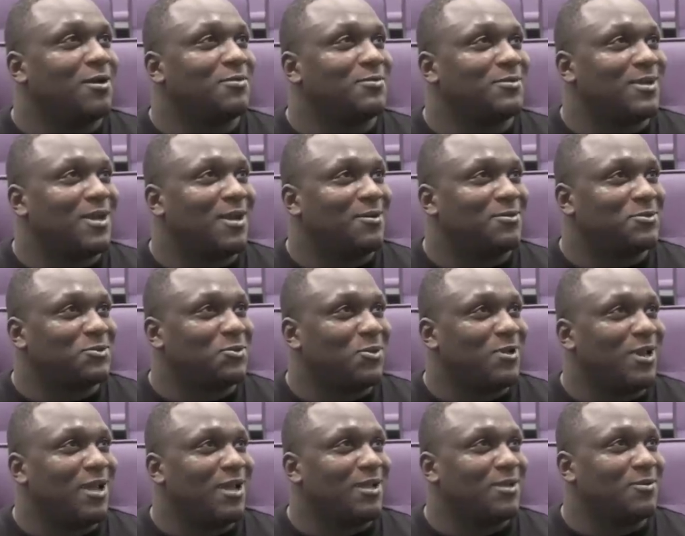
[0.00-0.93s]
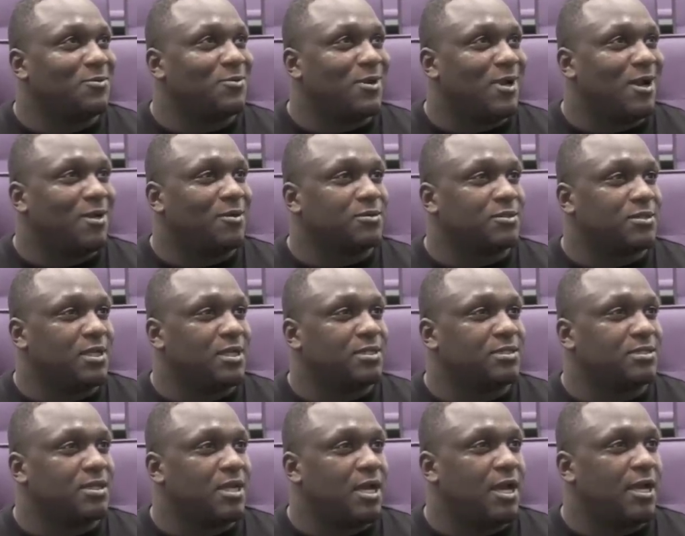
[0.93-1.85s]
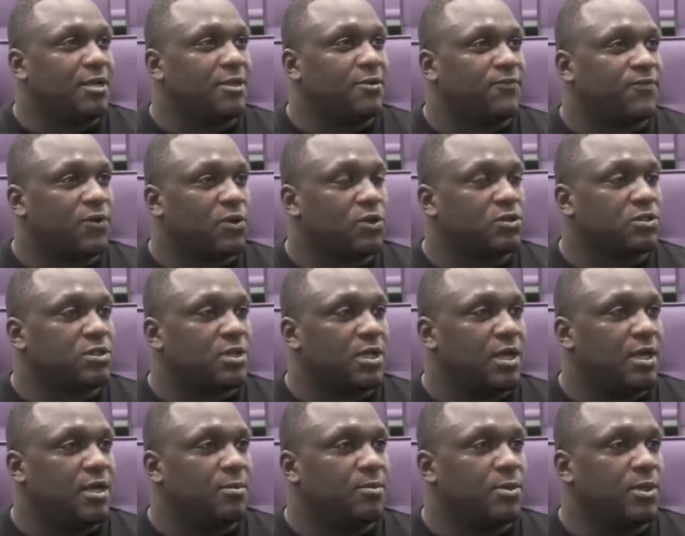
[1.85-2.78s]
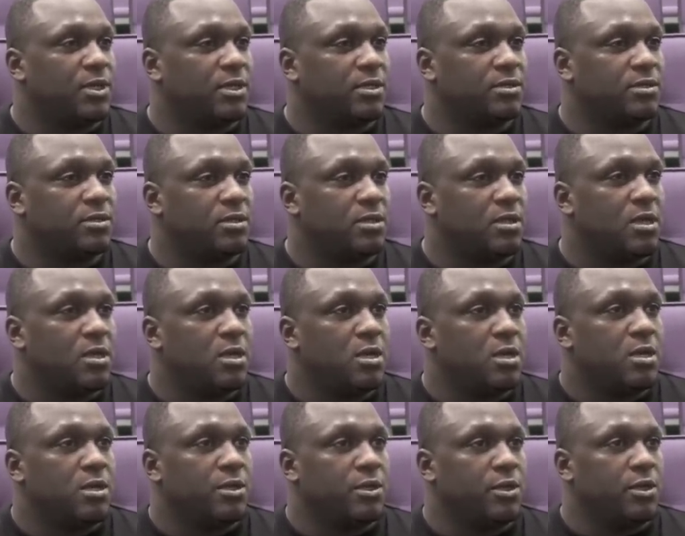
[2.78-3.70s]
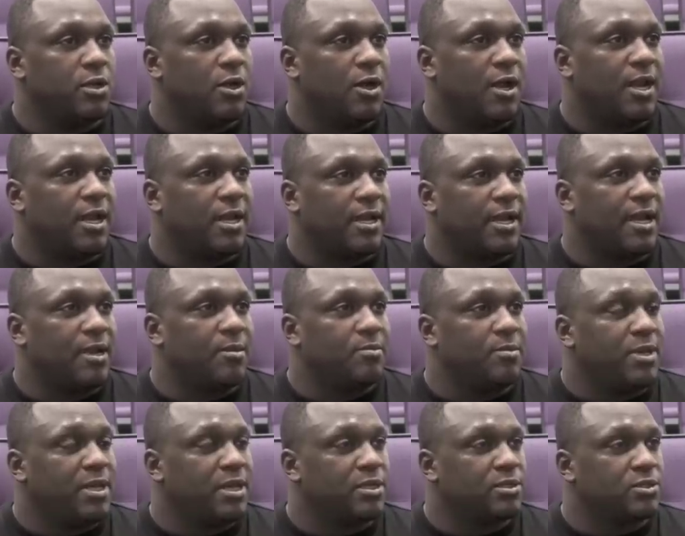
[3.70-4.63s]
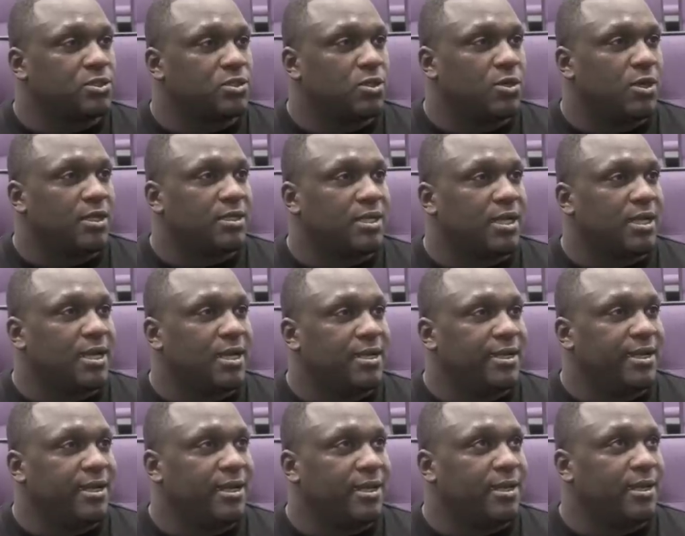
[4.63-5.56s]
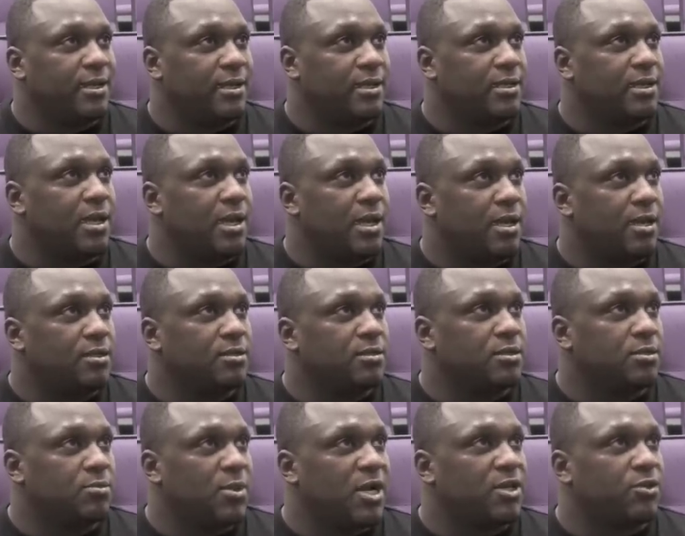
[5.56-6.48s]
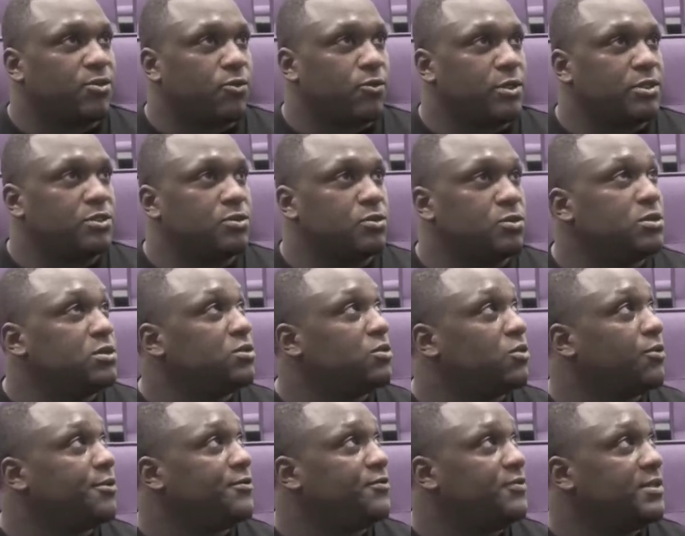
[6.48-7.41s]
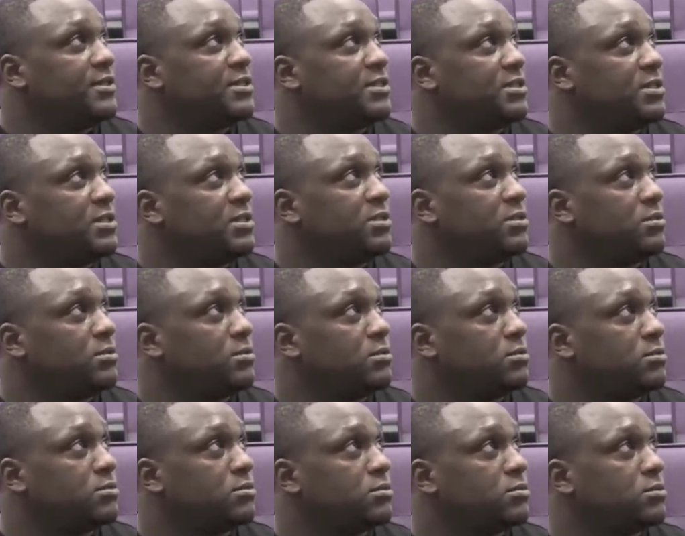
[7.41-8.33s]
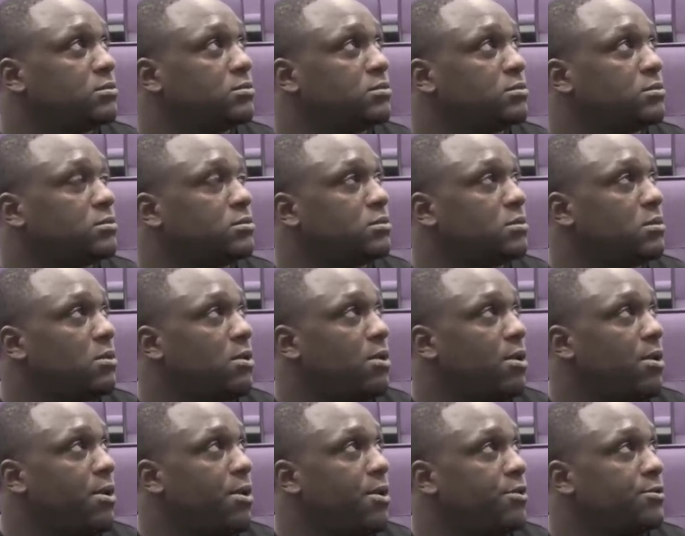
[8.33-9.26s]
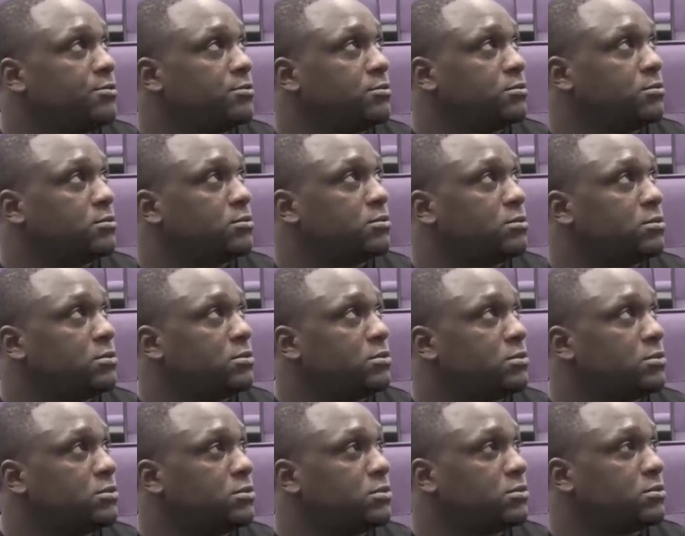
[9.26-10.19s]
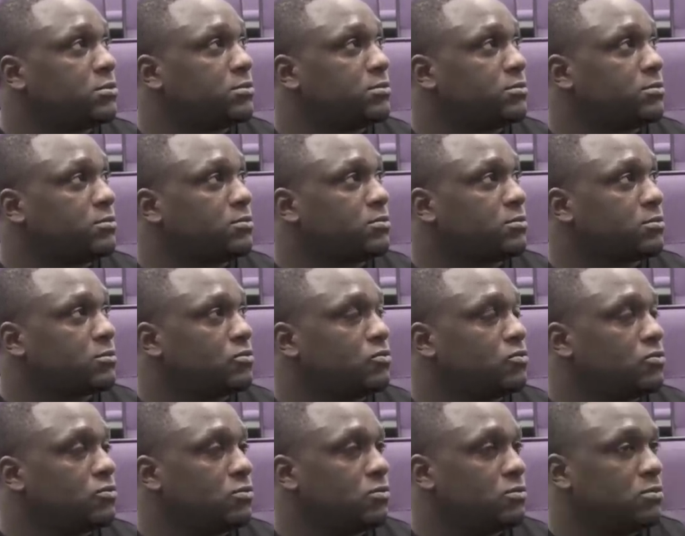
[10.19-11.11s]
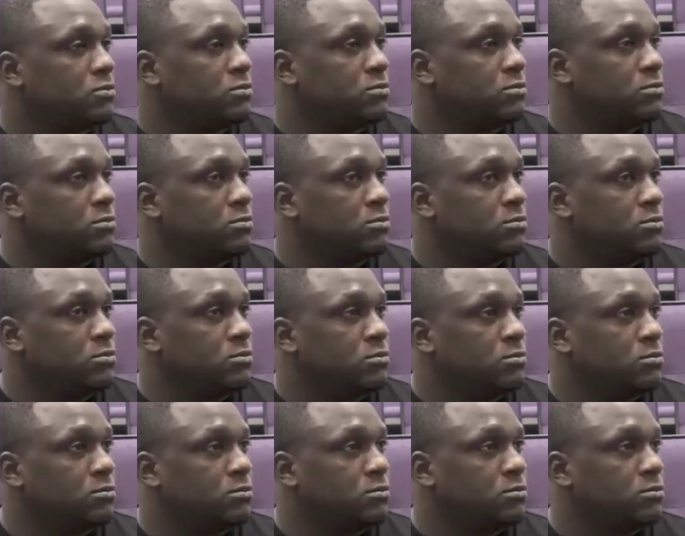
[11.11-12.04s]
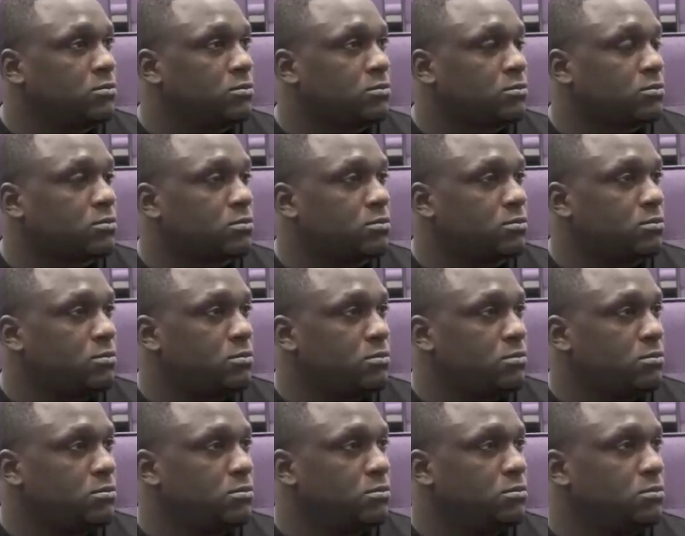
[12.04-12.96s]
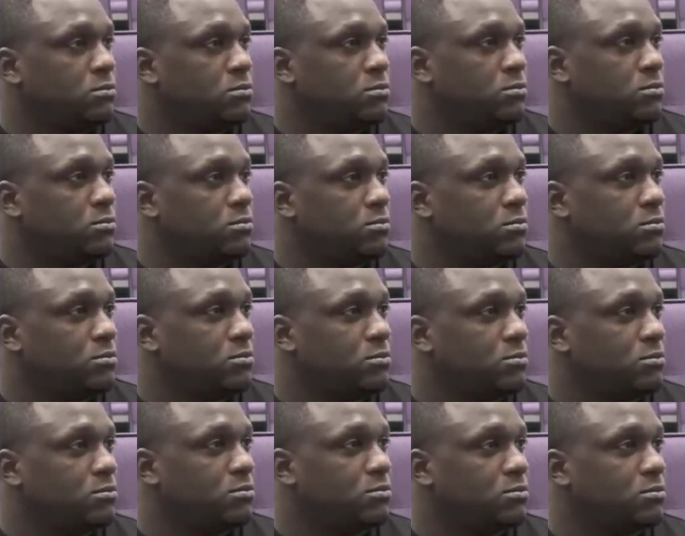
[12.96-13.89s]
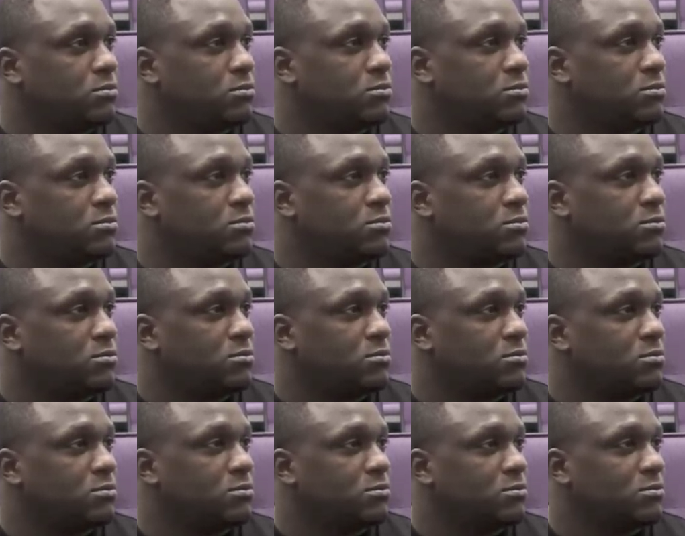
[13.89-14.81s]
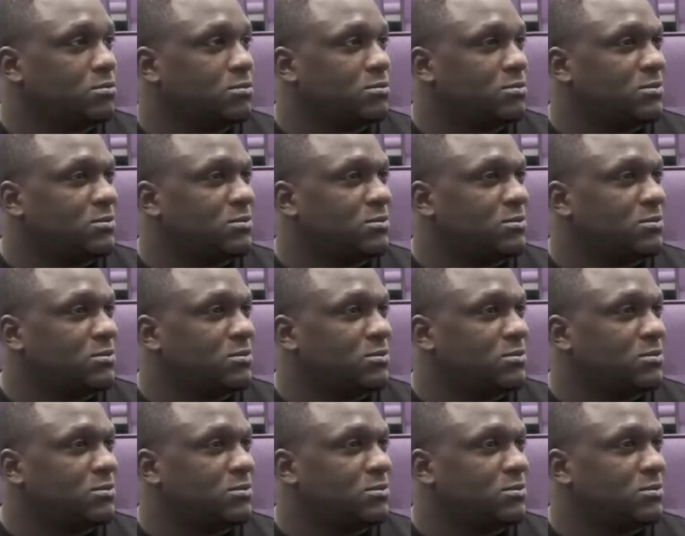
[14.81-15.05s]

up when I was that when I was that side the first time. But you know, I then got bigger, so I think I need to get it down to about 320, 315. When you look back on last year, after all the time spent waiting to play, evaluate your, your first season of college ball.